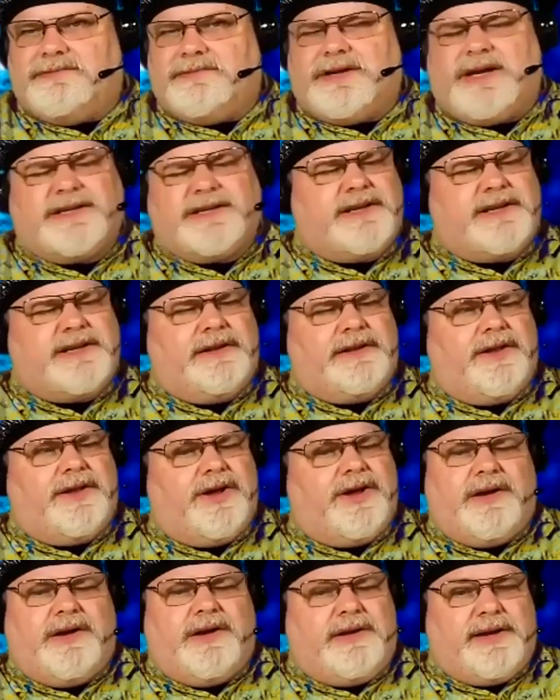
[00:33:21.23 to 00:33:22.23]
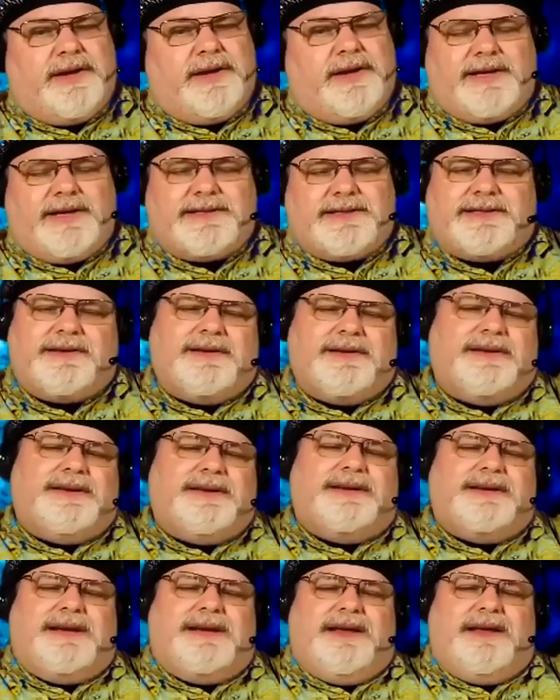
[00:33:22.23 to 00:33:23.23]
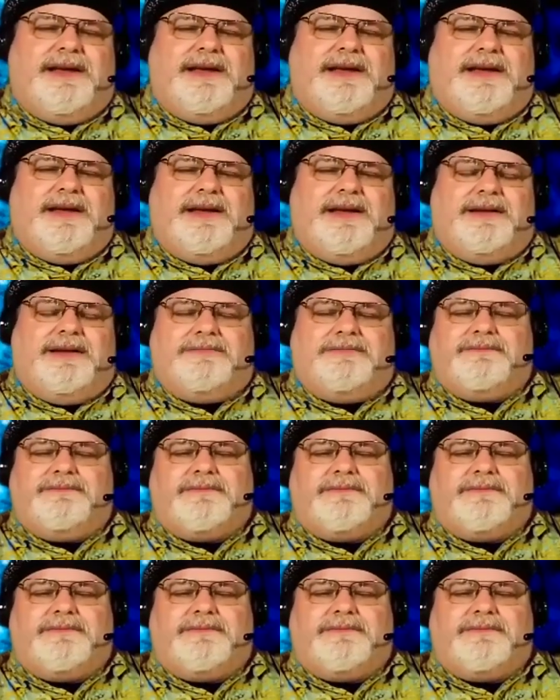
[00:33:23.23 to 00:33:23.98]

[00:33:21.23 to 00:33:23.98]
cousin-in-law, I guess, uh,